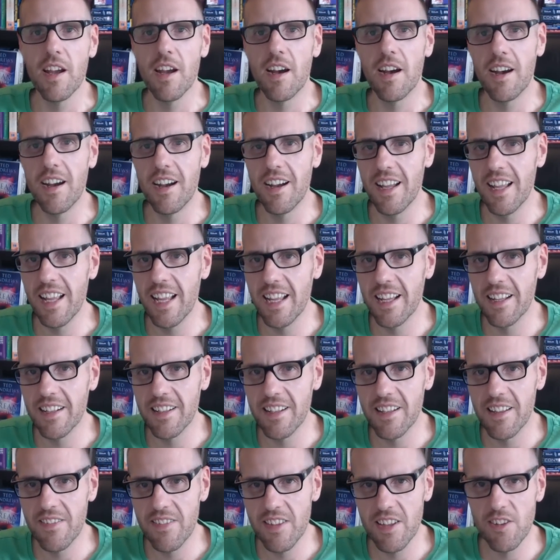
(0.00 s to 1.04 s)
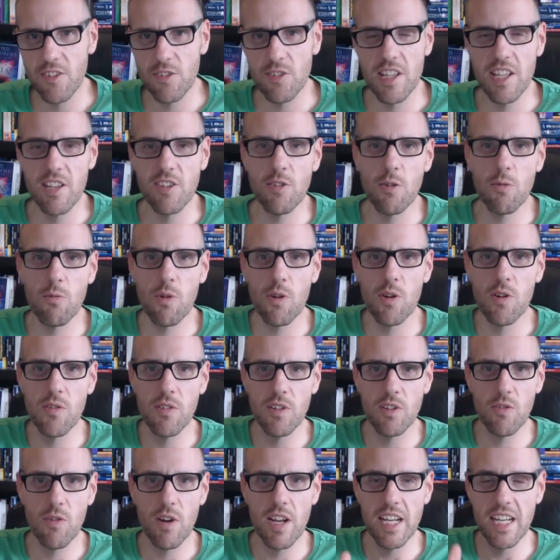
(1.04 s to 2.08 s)
And these are where
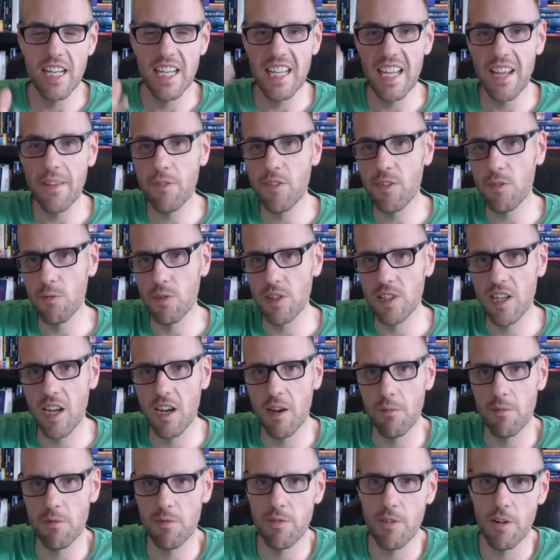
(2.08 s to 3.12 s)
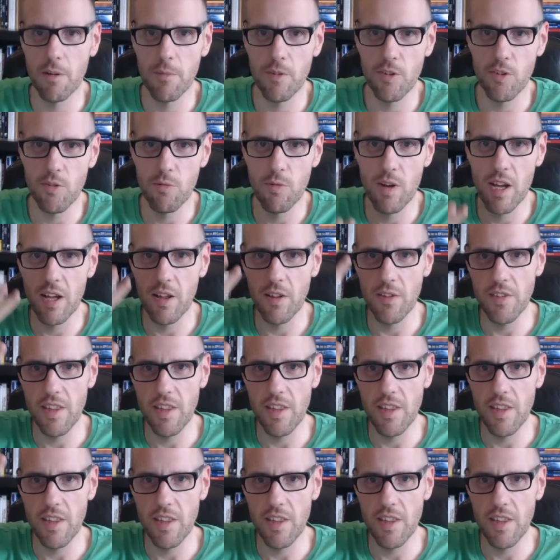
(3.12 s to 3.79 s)
great gifts would come from as well,